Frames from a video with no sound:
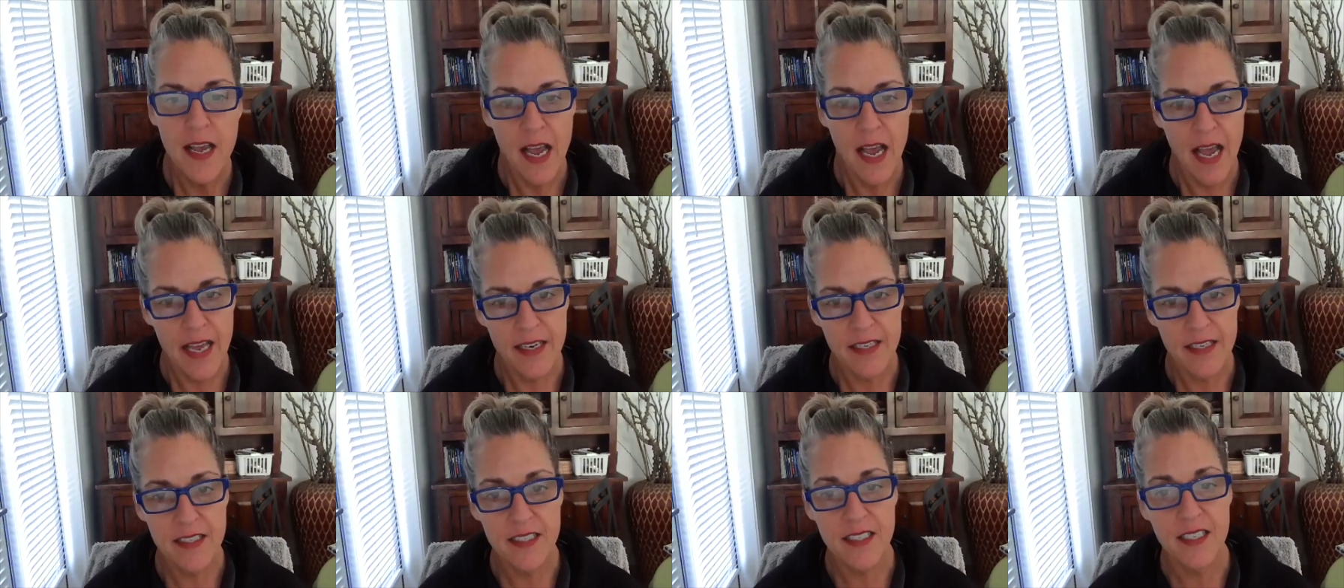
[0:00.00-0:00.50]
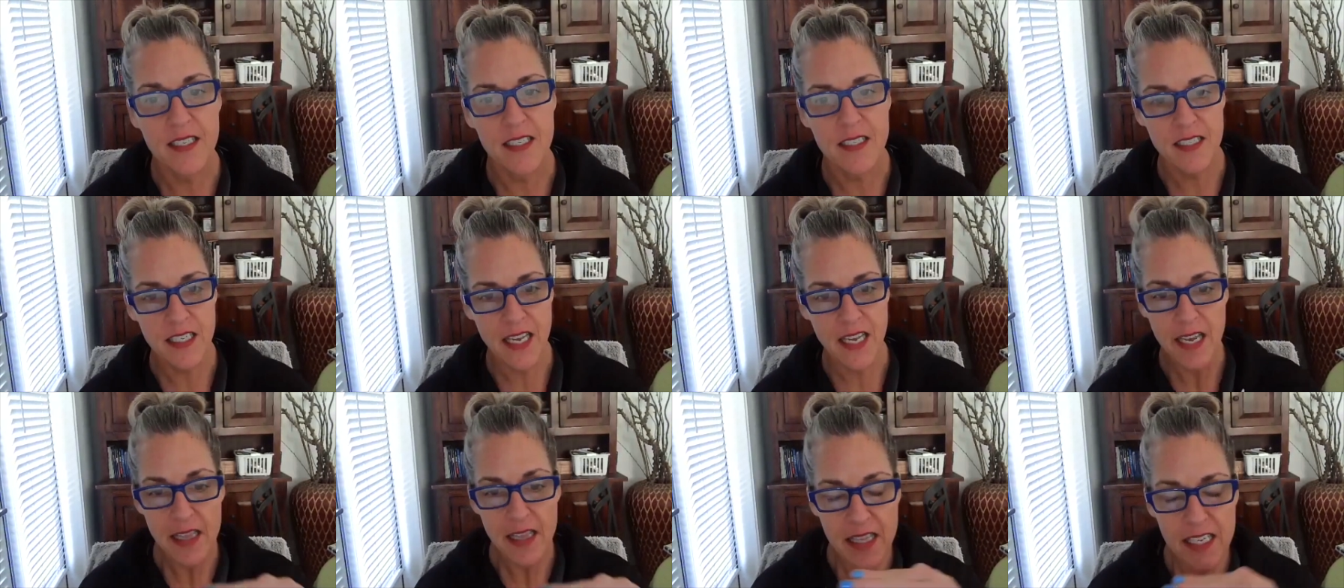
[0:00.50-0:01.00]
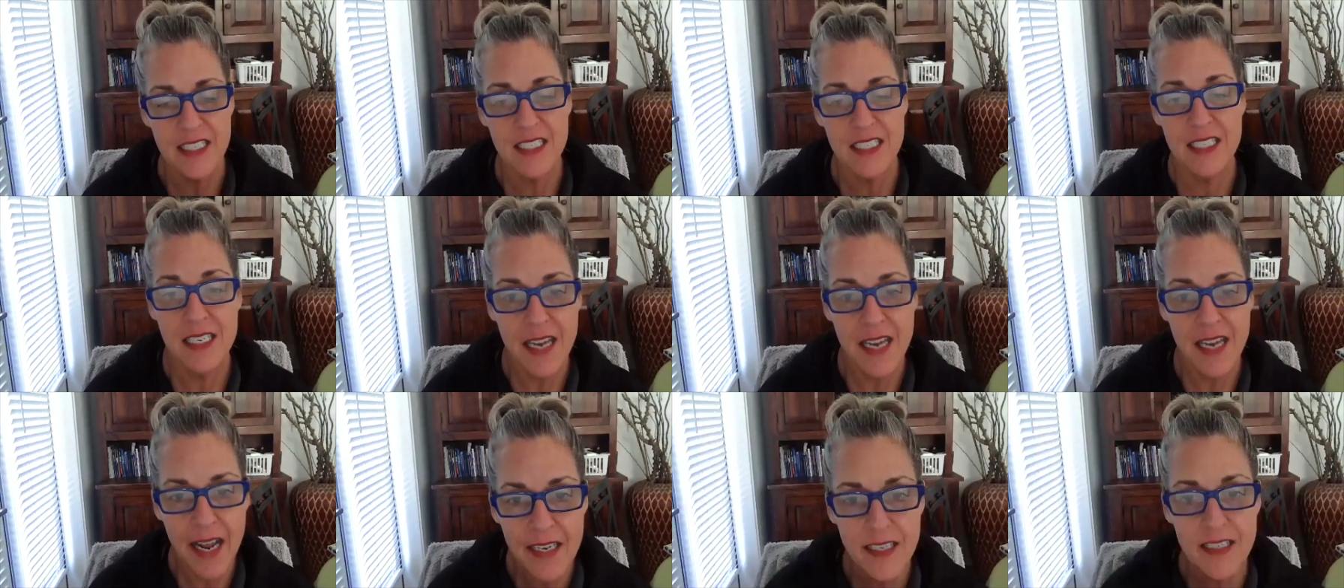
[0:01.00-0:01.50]
And it's going to take these
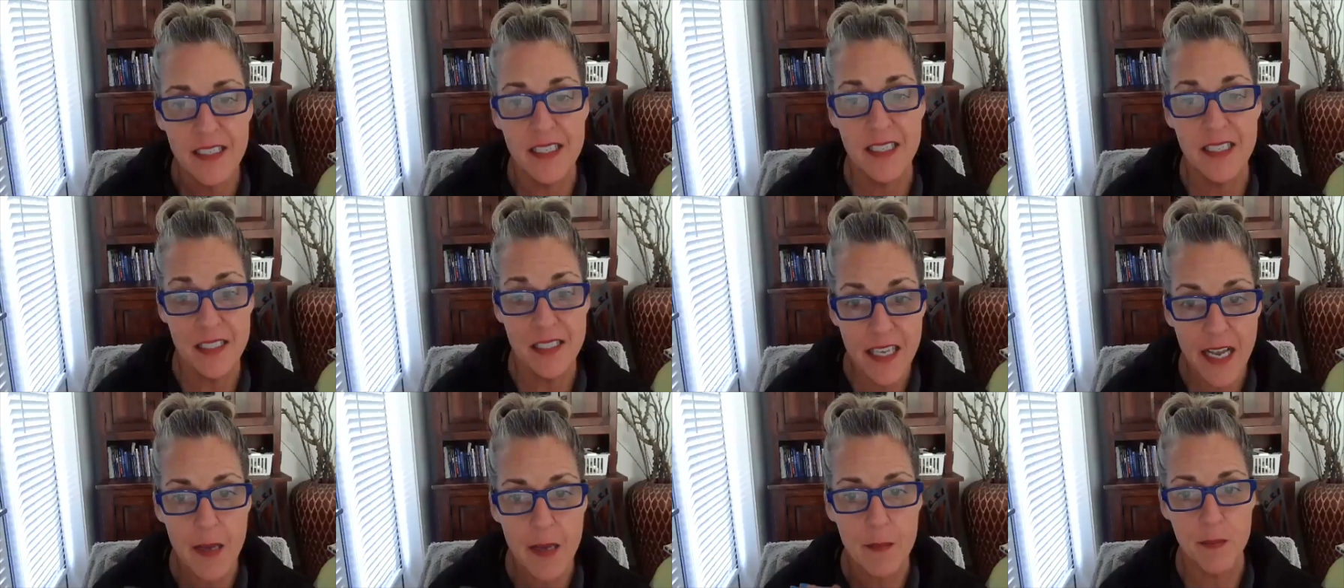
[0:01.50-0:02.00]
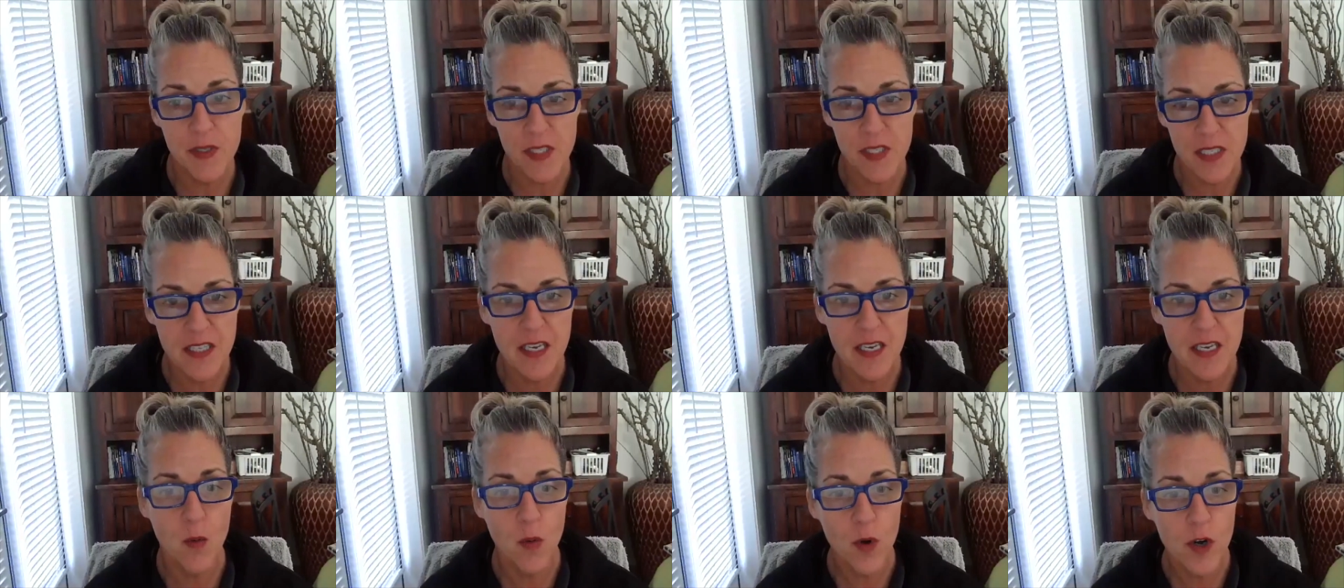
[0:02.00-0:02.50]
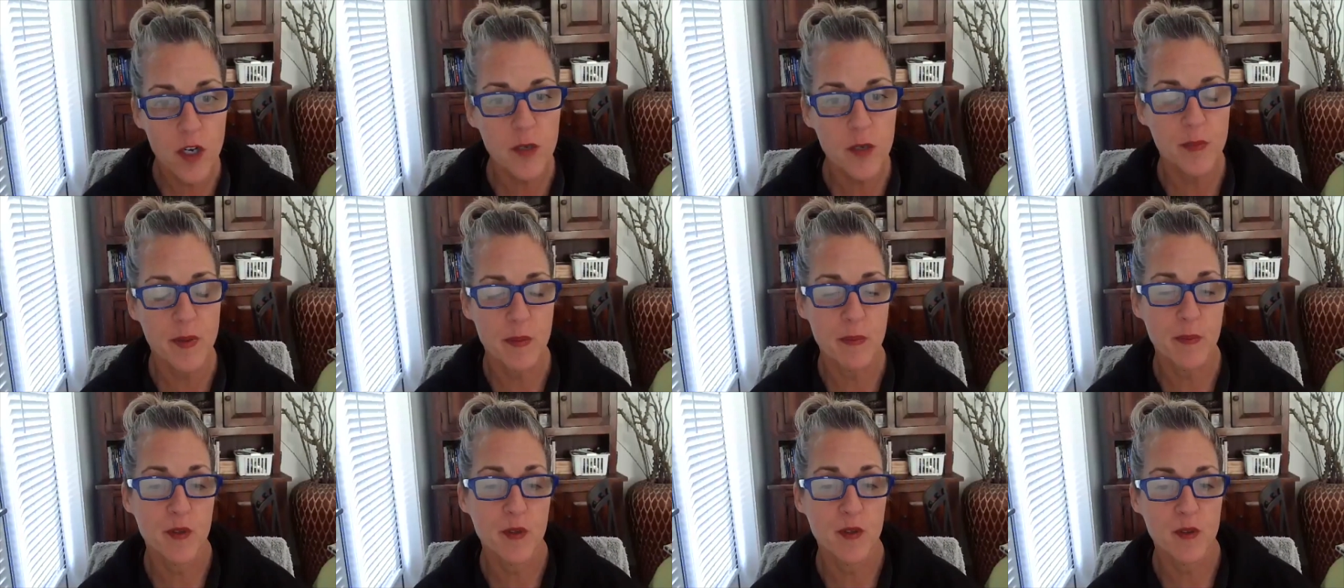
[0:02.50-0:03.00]
next steps that work
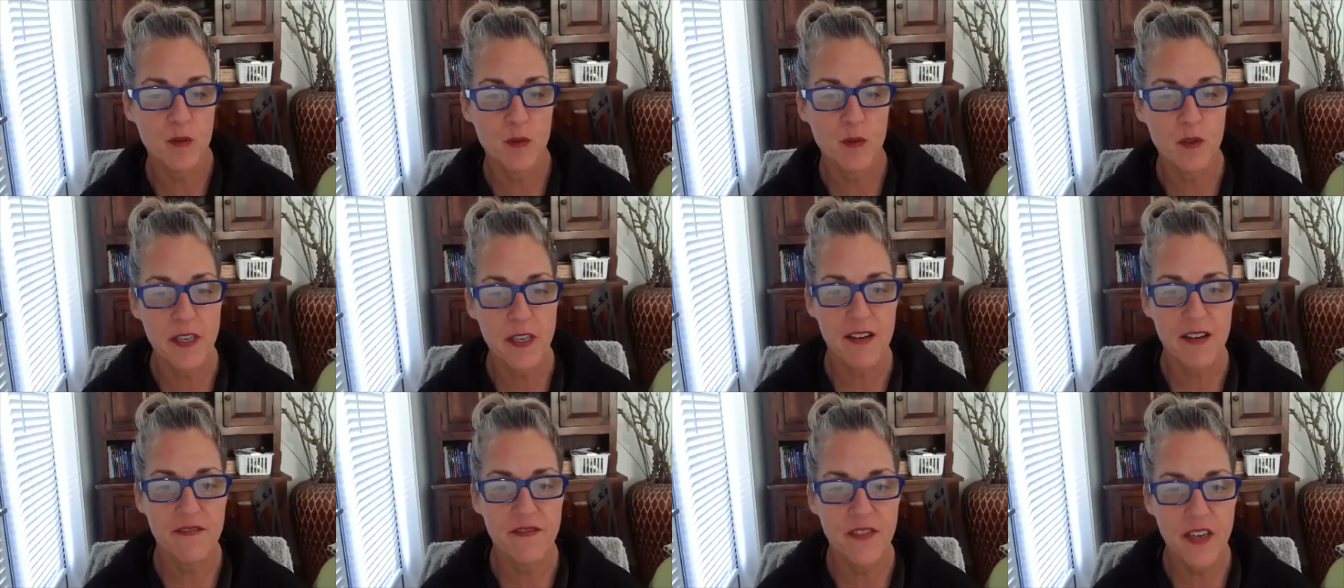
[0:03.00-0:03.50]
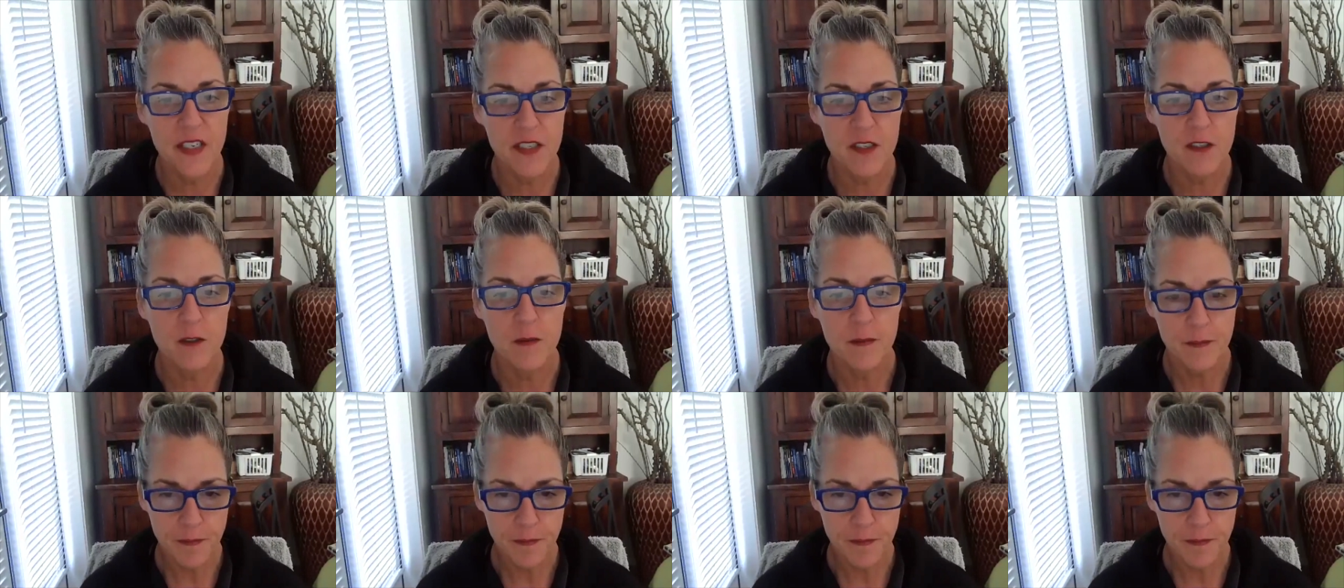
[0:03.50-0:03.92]
people through that funnel.